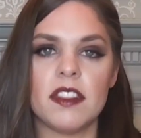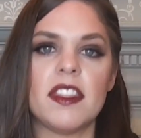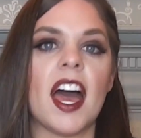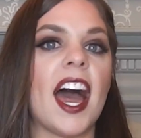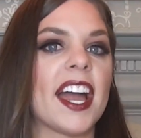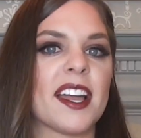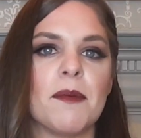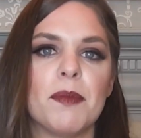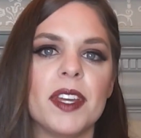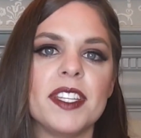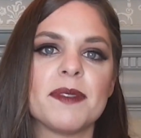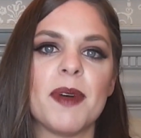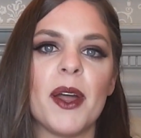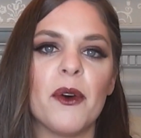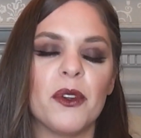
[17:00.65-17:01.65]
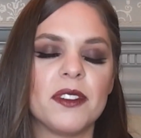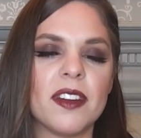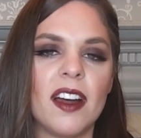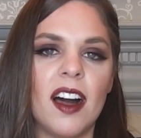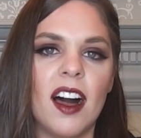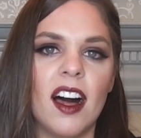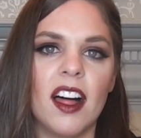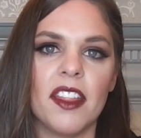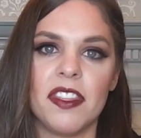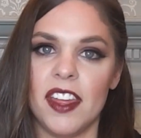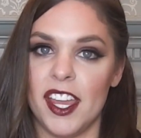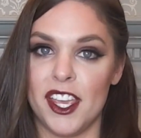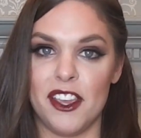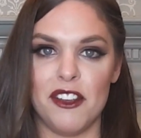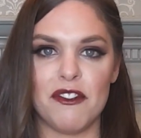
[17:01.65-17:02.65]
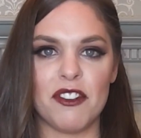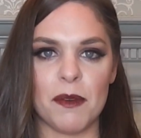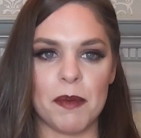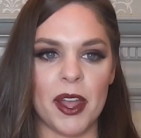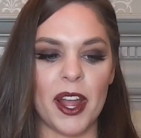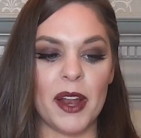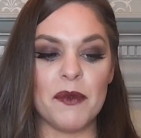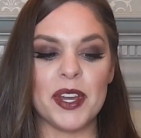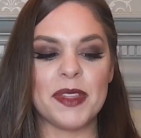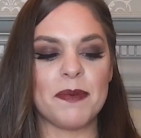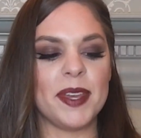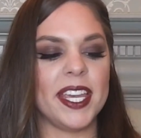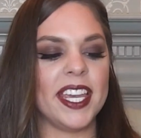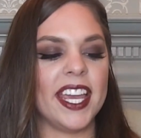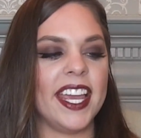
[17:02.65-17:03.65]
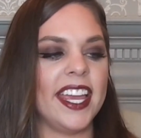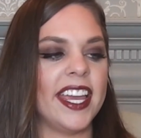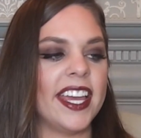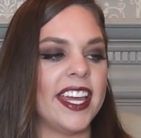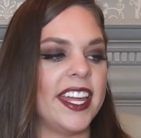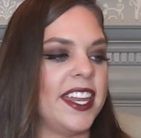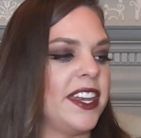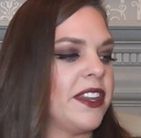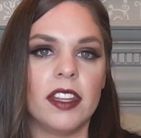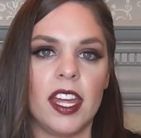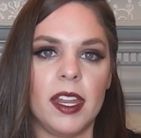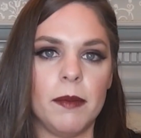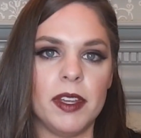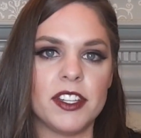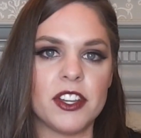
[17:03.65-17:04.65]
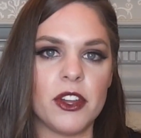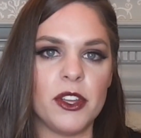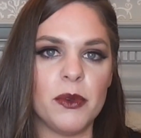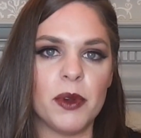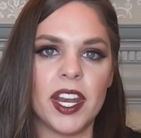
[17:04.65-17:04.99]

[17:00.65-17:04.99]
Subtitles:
That completes my Ulta haul. Thank you for bearing with me and letting me show you